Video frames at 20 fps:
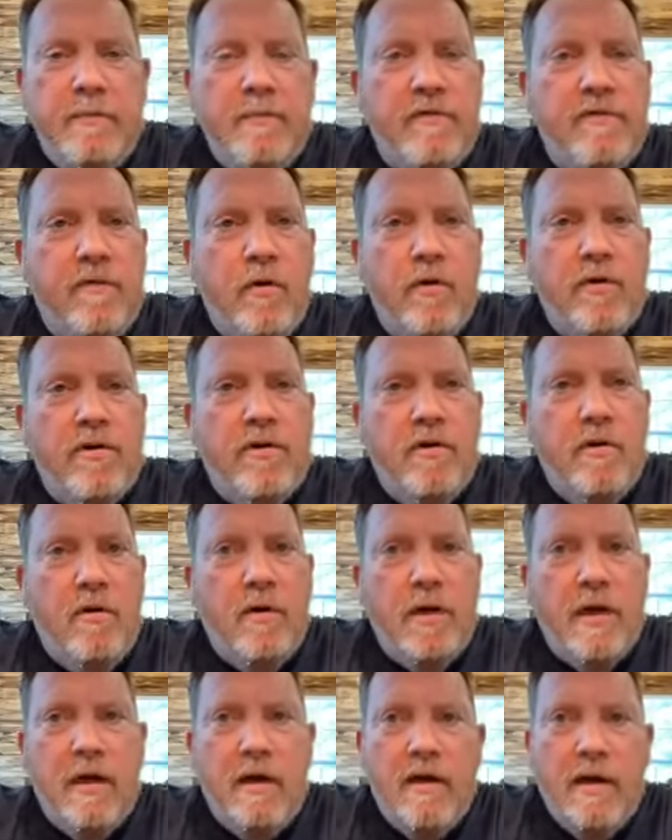and before you
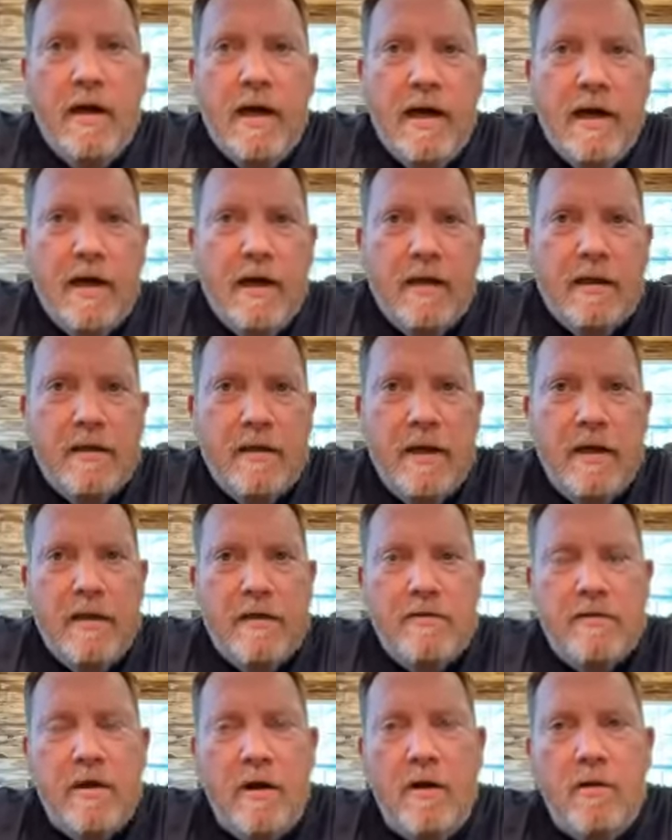know it, I, I
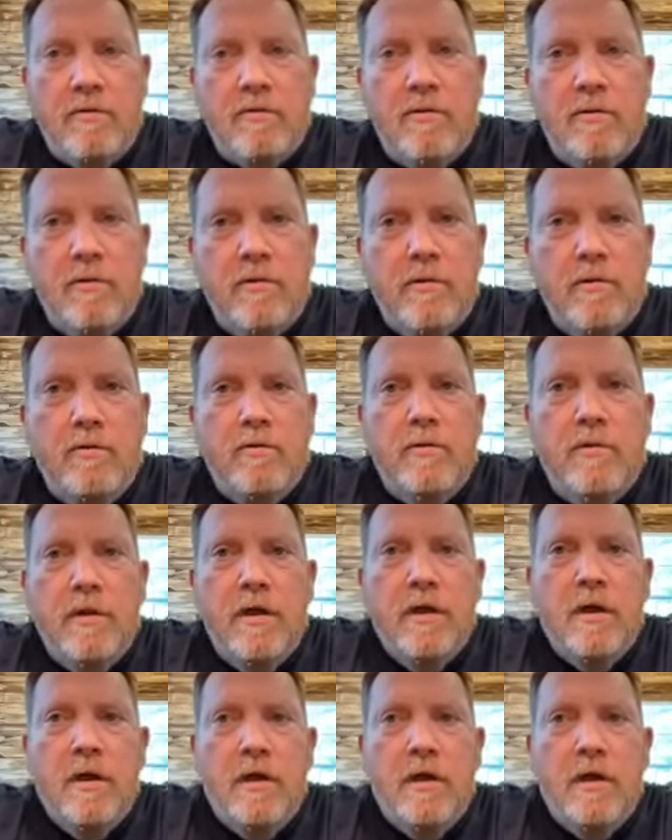had talked to